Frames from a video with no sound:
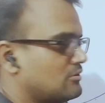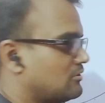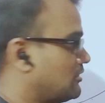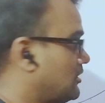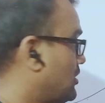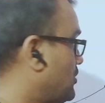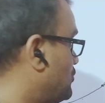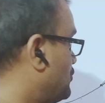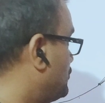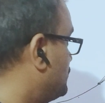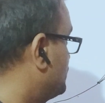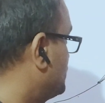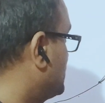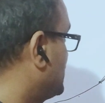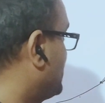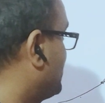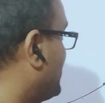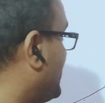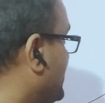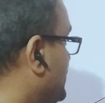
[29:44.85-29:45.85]
Now
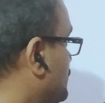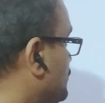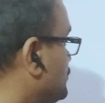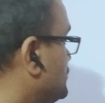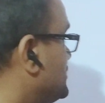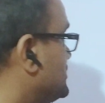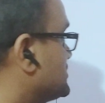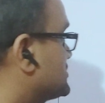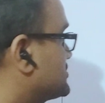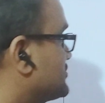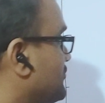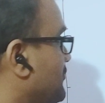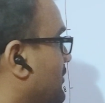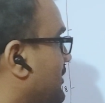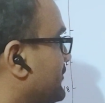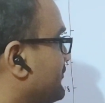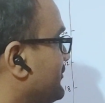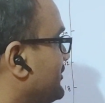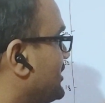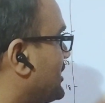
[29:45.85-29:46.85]
if I do this,
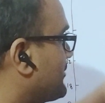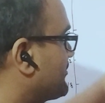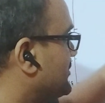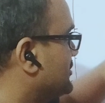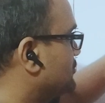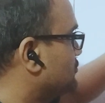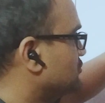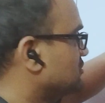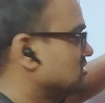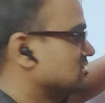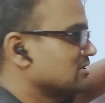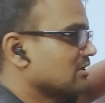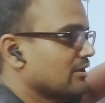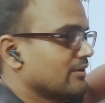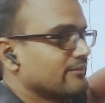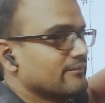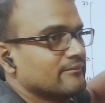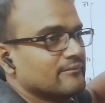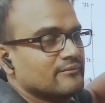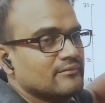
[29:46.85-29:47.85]
what will happen to this
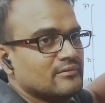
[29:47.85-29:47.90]
line?